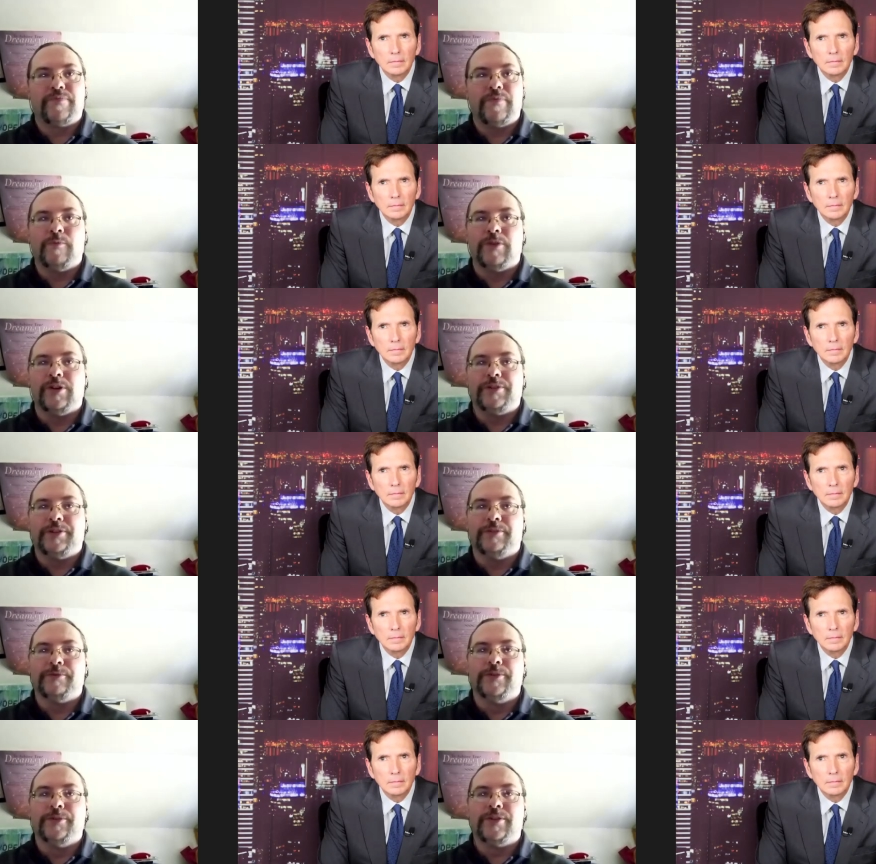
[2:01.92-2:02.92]
Speaker 1: we're
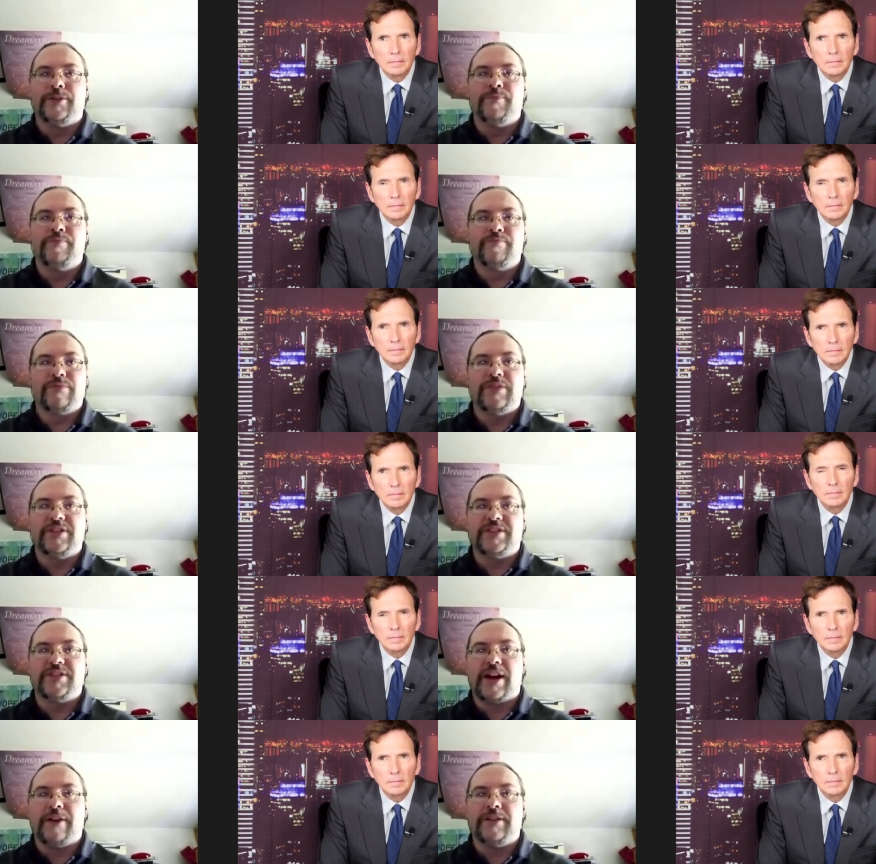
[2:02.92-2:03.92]
your ruler. This
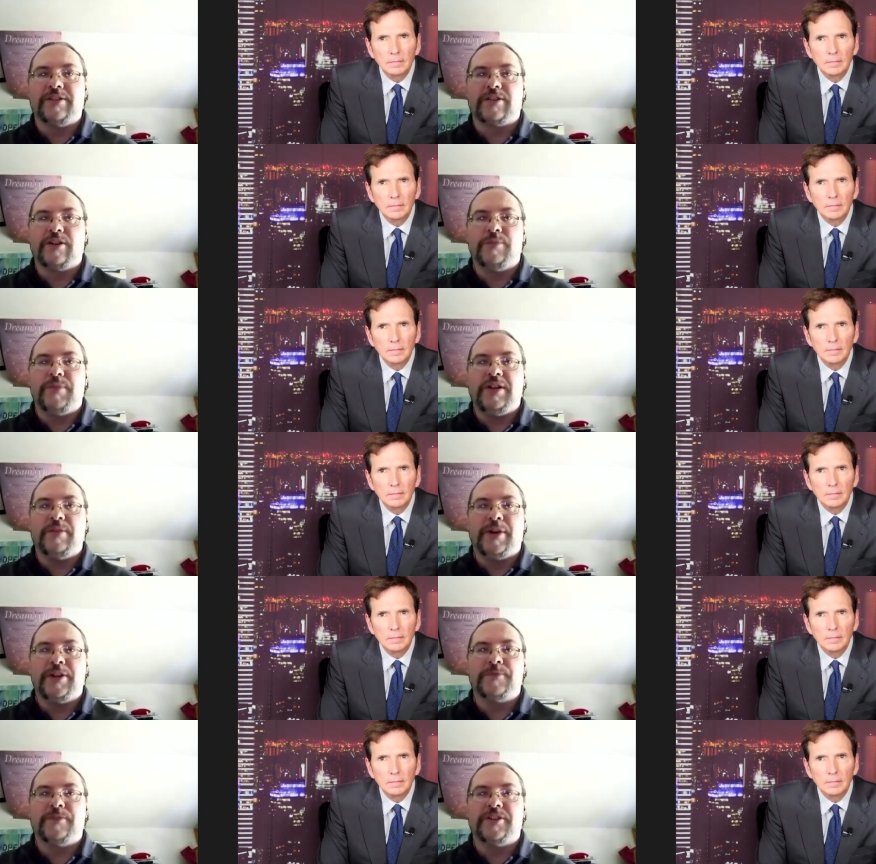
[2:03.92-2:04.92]
is how things are going to be. You might
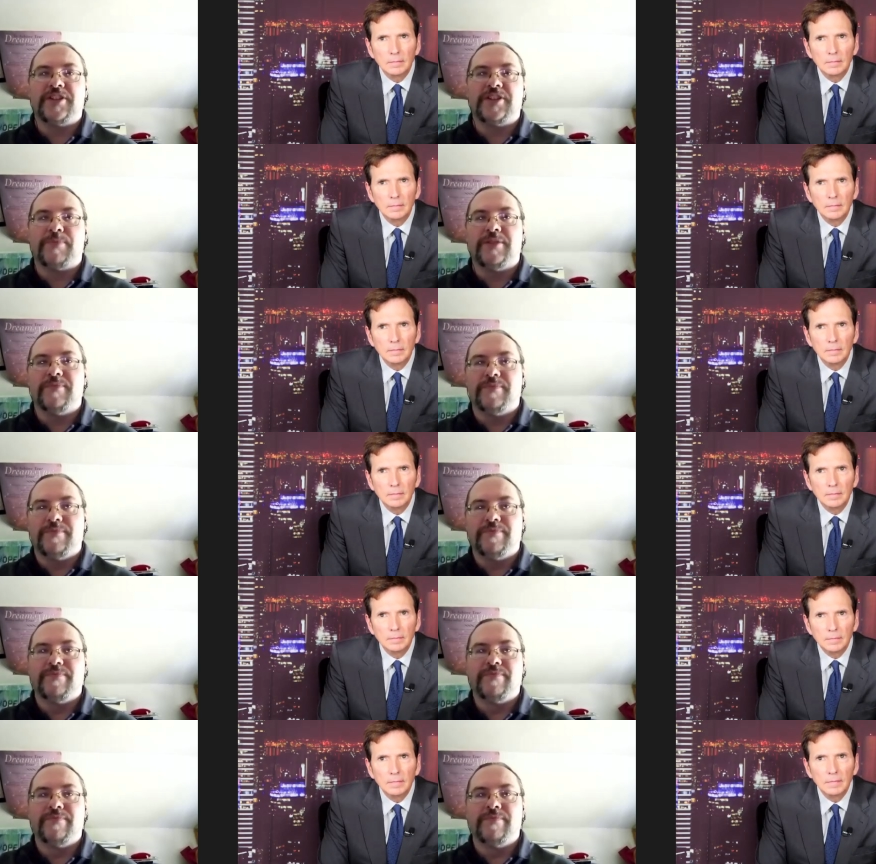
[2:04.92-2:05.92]
as well accept it.
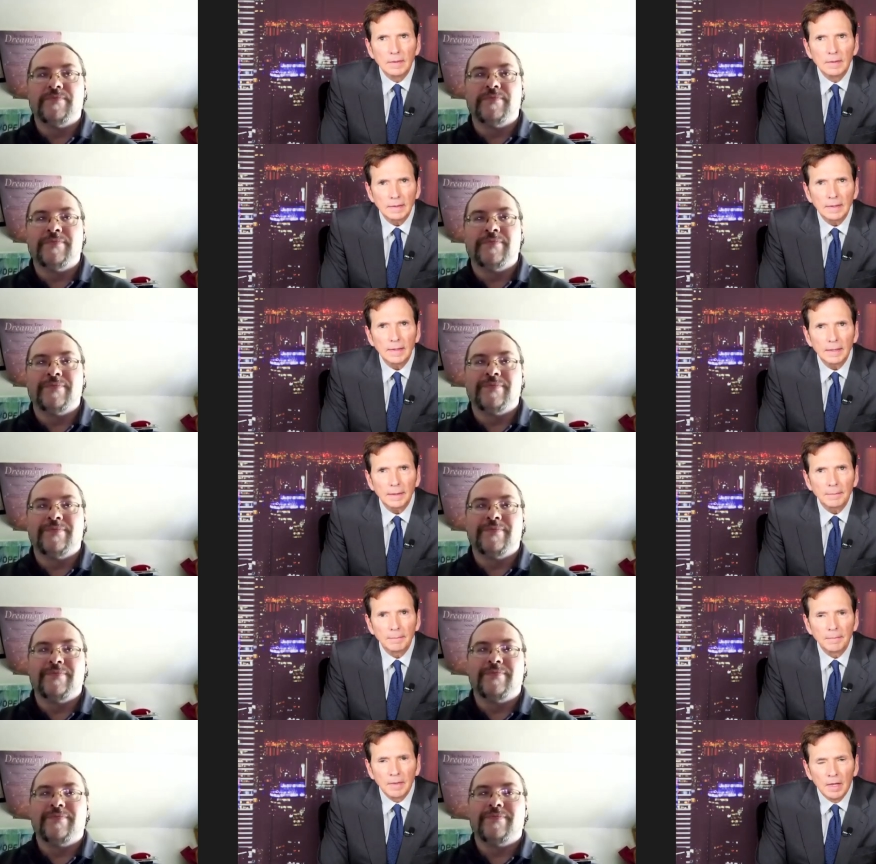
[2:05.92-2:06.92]
Speaker 2: Yeah.
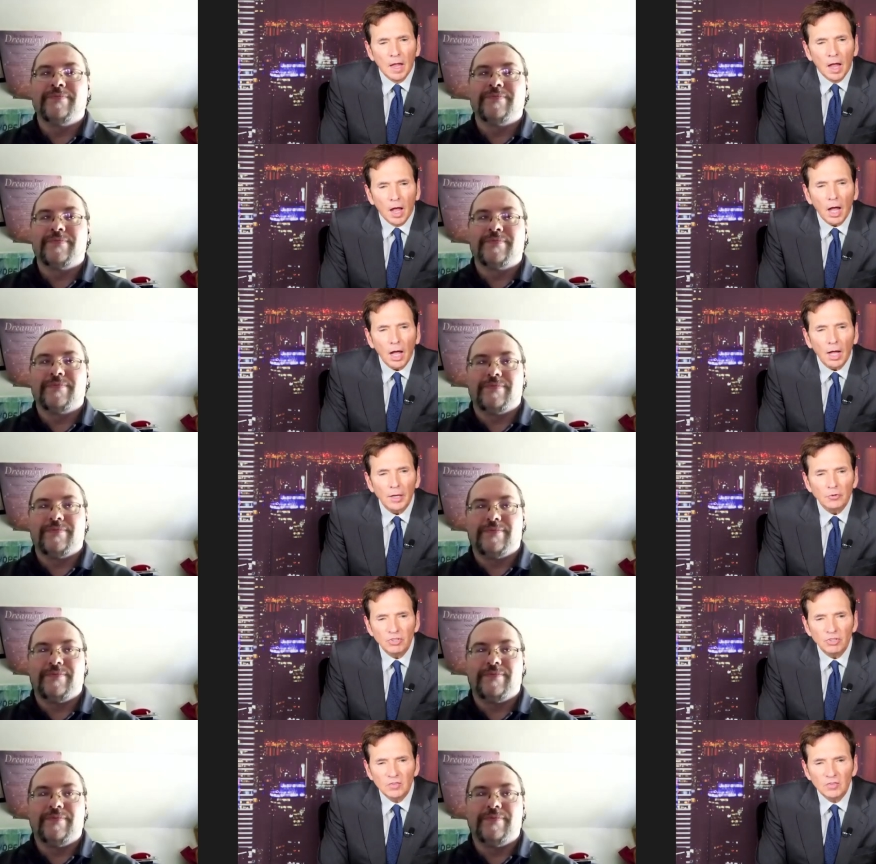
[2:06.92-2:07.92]

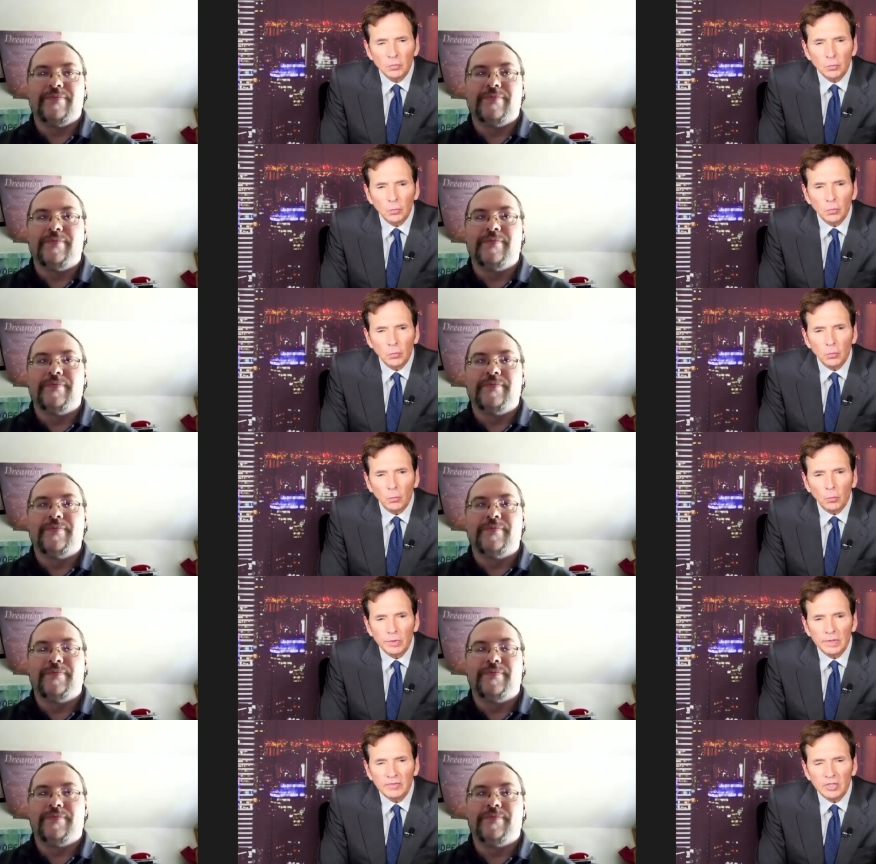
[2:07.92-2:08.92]
Jesus,
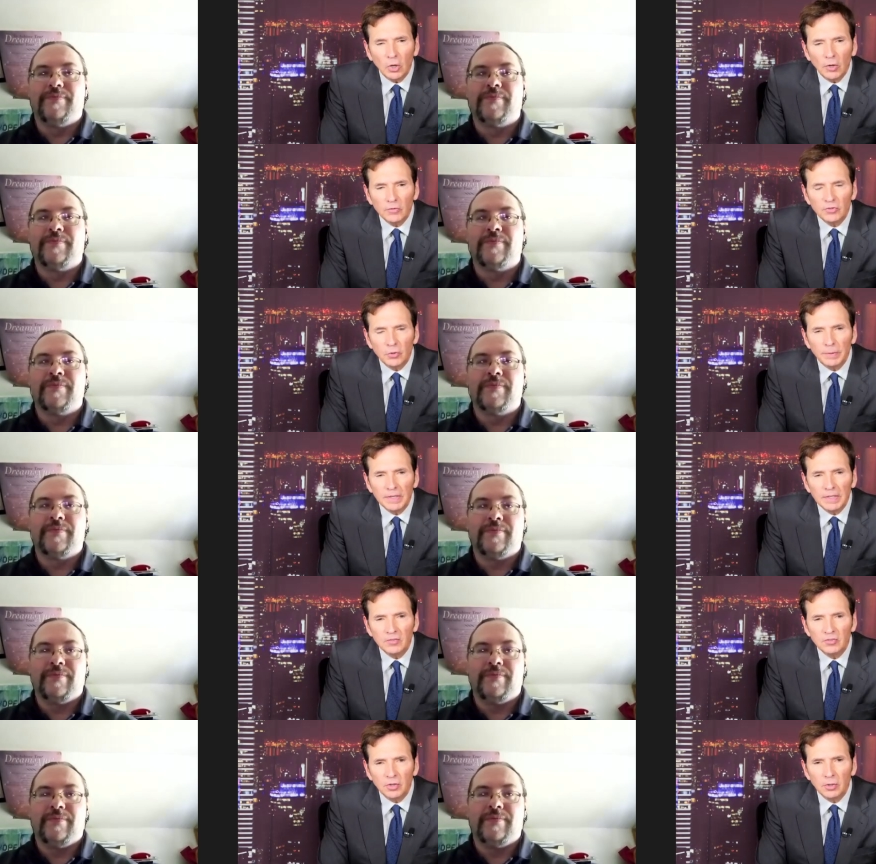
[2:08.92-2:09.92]
would he also be
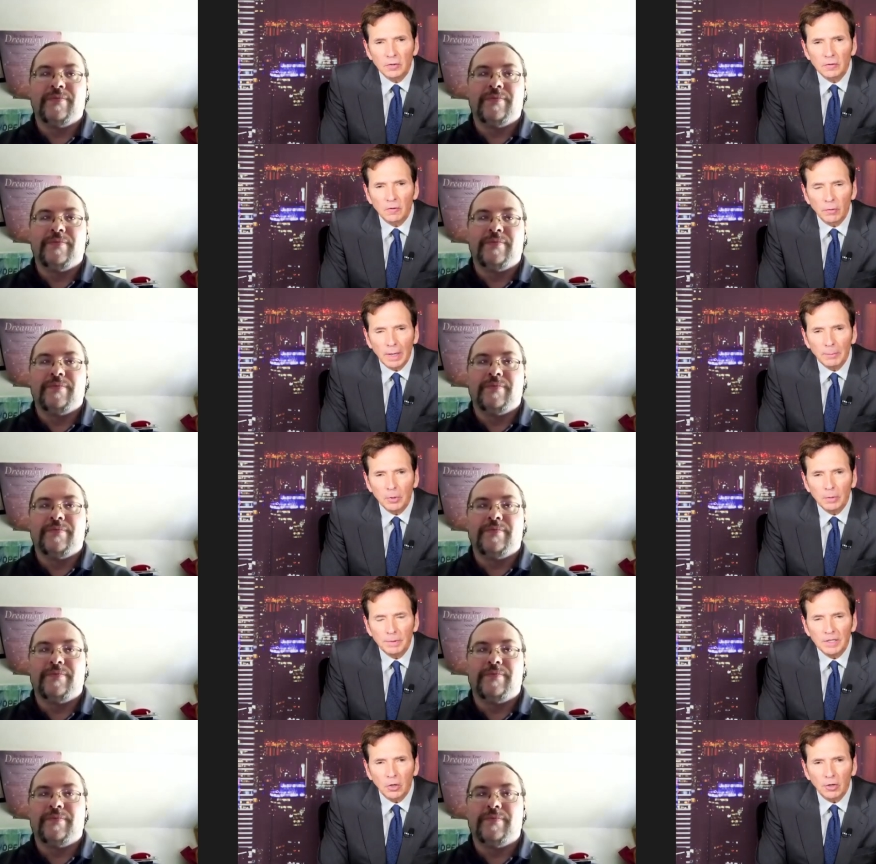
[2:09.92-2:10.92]
considered a
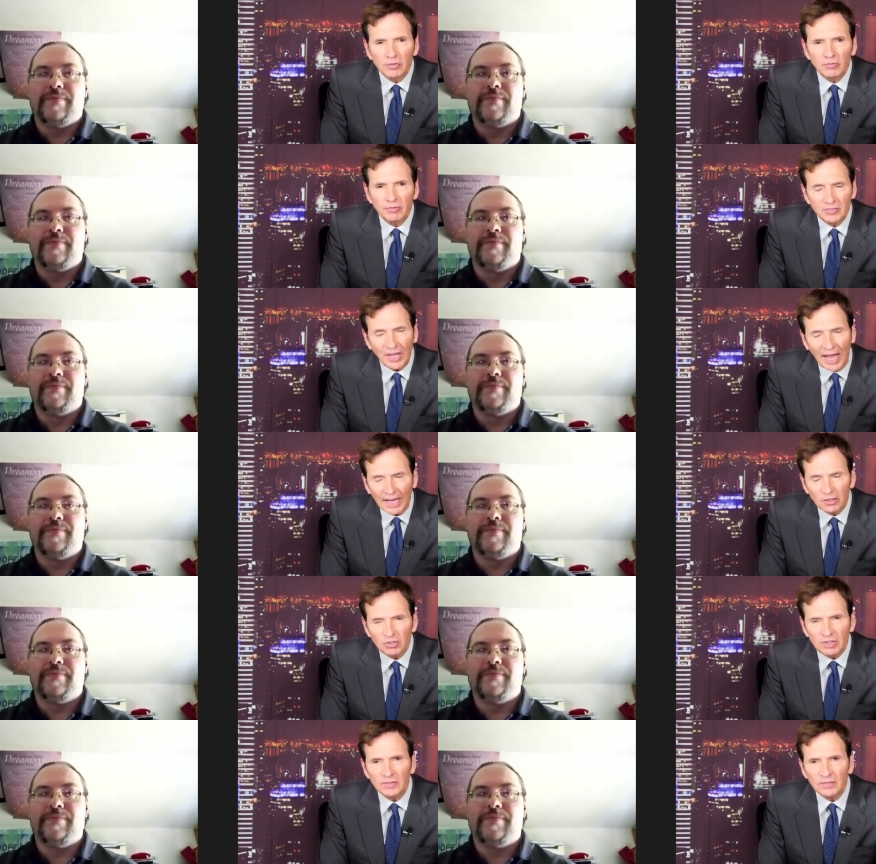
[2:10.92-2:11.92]
rebel because of his
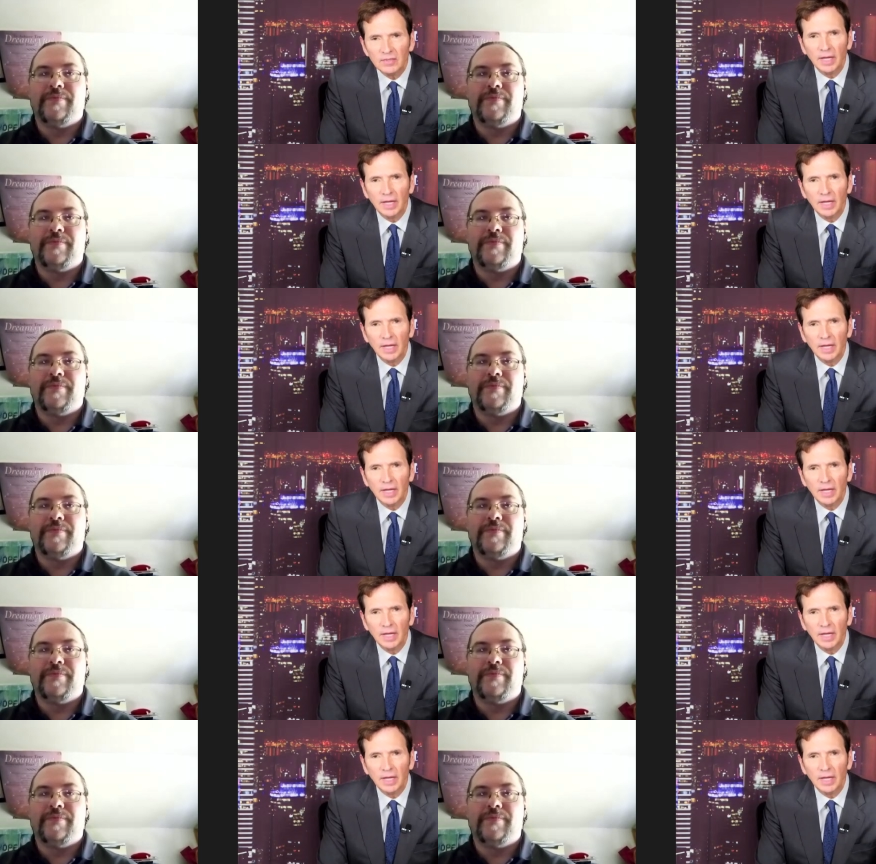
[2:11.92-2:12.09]
actions,